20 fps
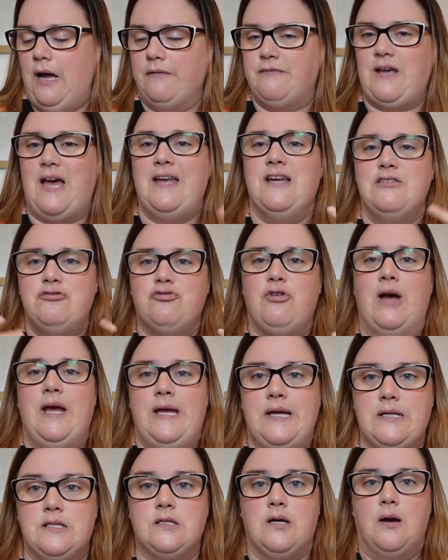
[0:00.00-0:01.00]
kind of
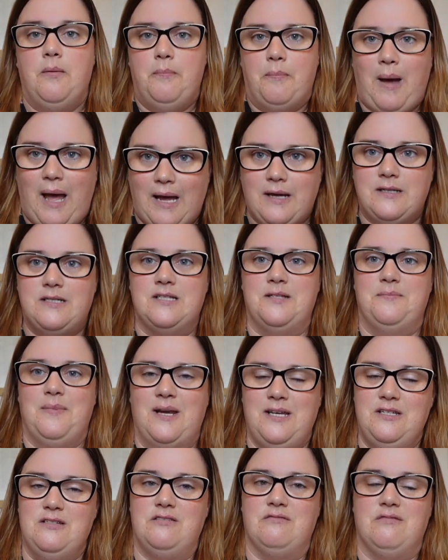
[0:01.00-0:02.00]
trying to come back to the
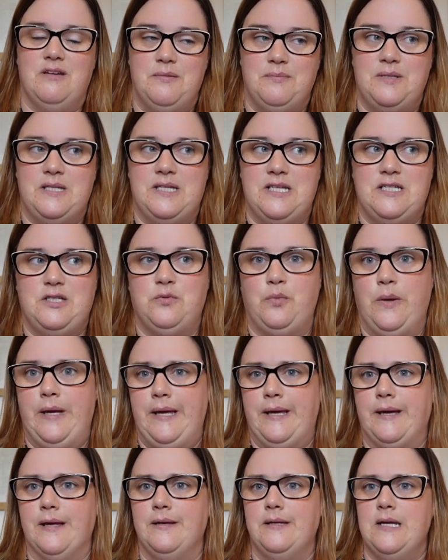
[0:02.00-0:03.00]
manuscript this
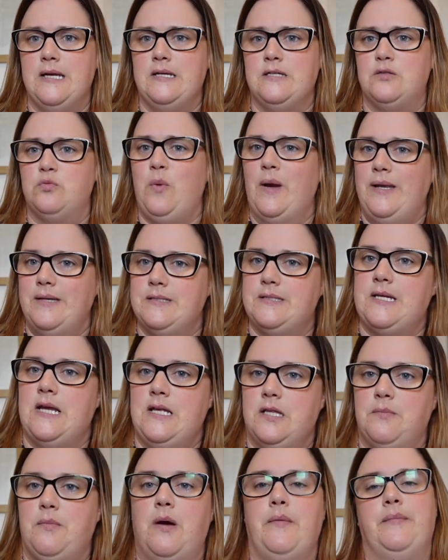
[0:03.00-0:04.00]
week, and it's Wednesday
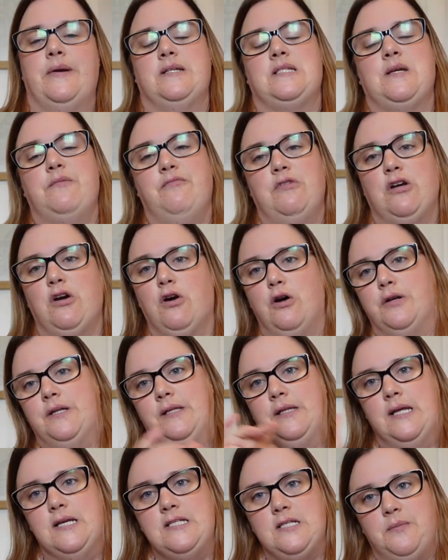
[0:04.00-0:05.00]
at the moment as I'm
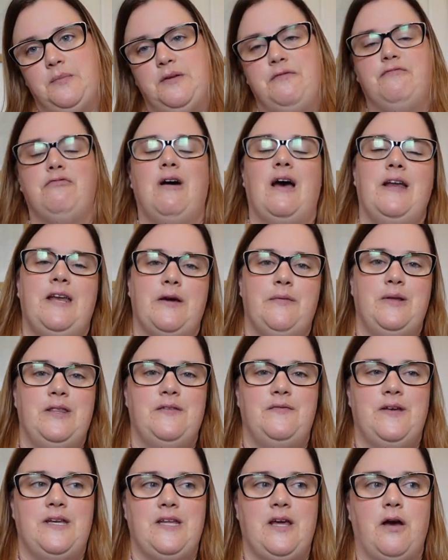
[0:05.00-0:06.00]
recording this. It'll be Friday when
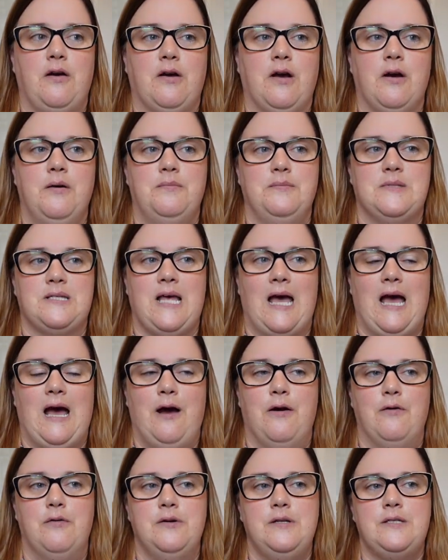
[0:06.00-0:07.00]
the video comes
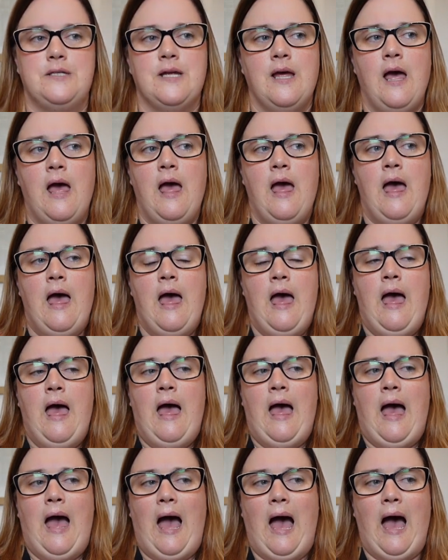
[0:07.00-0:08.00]
out.
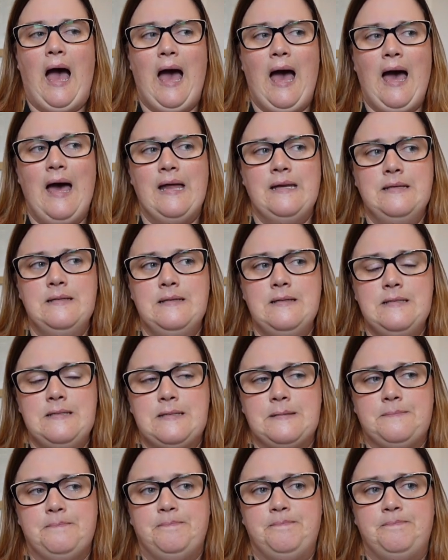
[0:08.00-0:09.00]

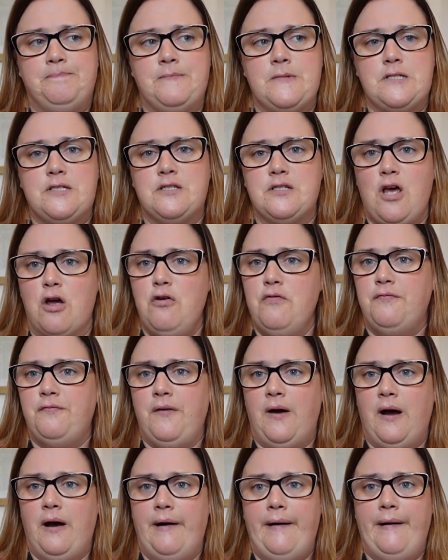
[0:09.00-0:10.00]
And so
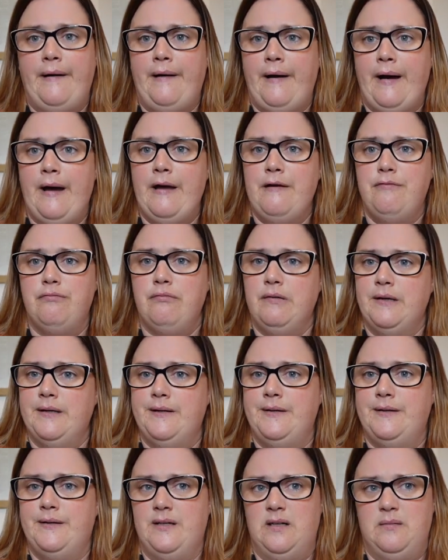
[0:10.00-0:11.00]
far I've
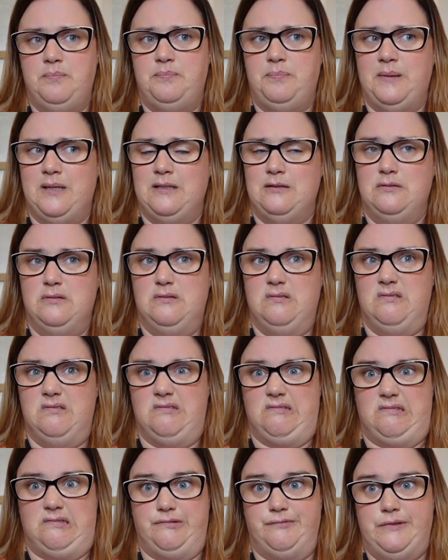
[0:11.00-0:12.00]
written about
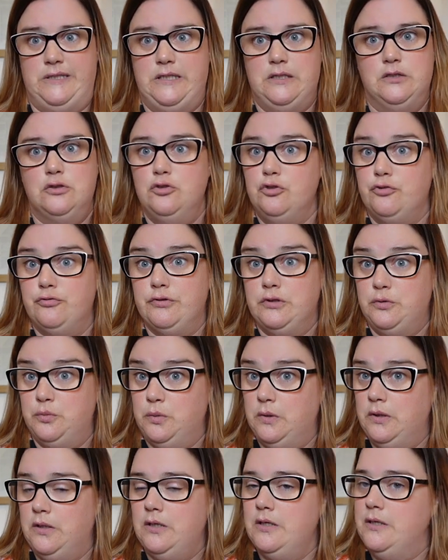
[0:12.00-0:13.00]
300
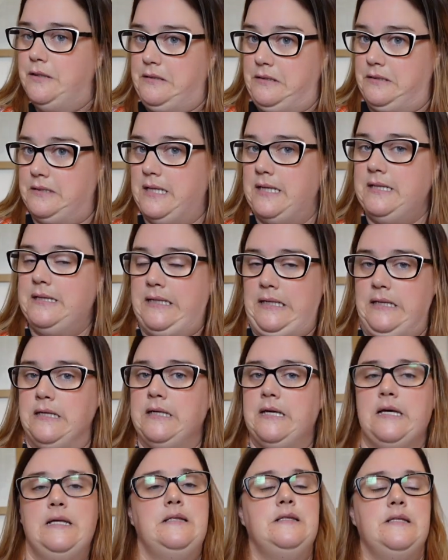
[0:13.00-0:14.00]
words, I
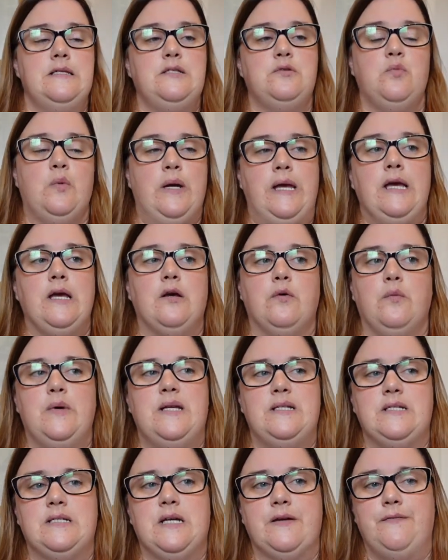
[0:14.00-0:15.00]
think, in this week,
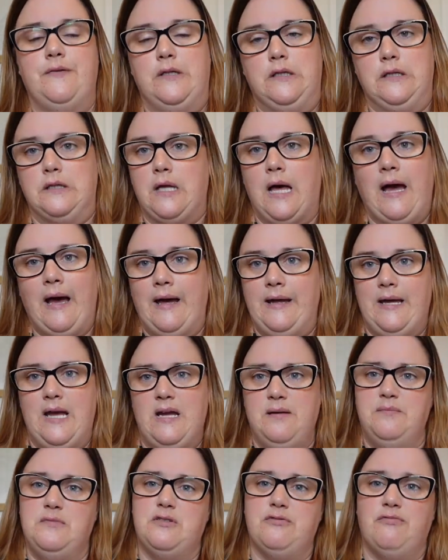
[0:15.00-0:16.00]
which, given that I
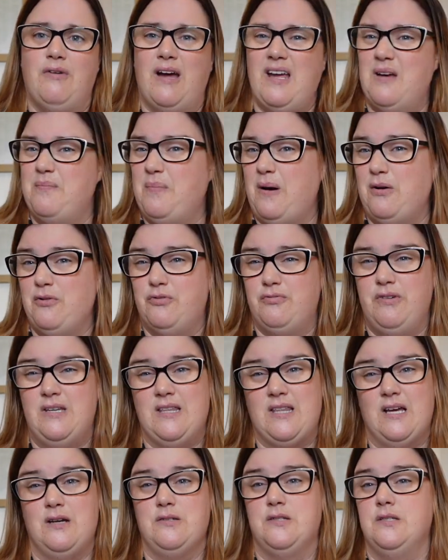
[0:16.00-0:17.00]
aim to write about
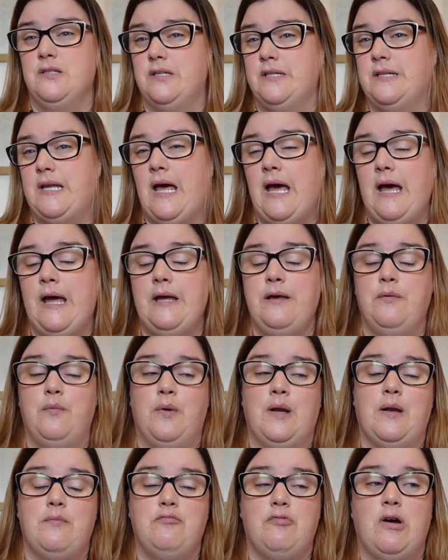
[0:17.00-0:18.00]
3,000 a day
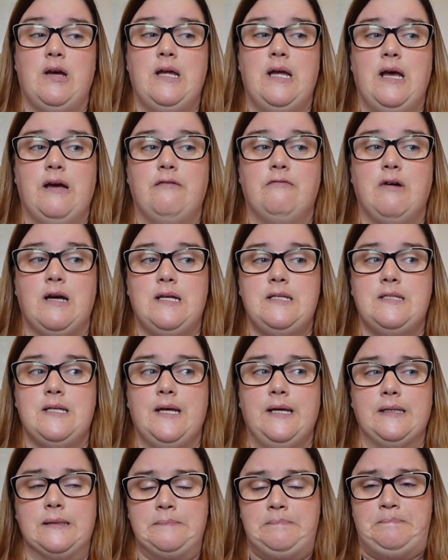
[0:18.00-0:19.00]
when I'm
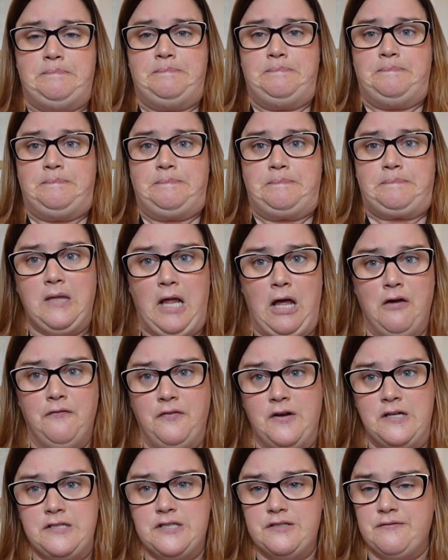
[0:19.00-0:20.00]
writing a
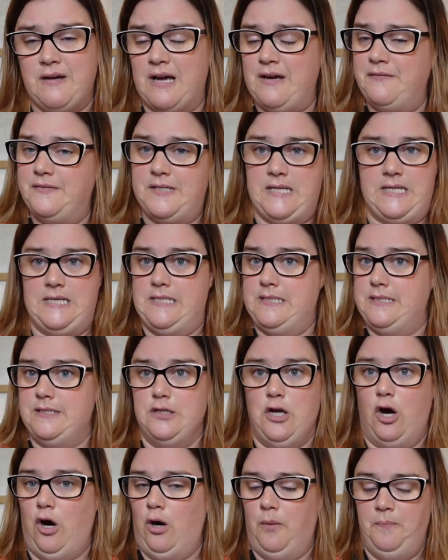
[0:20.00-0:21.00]
first draft, is
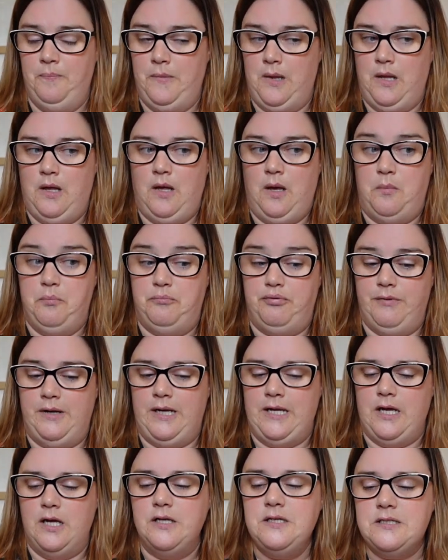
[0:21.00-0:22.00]
not
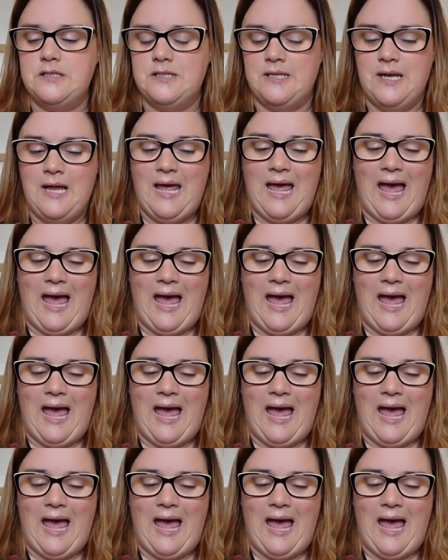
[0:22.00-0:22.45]
brilliant.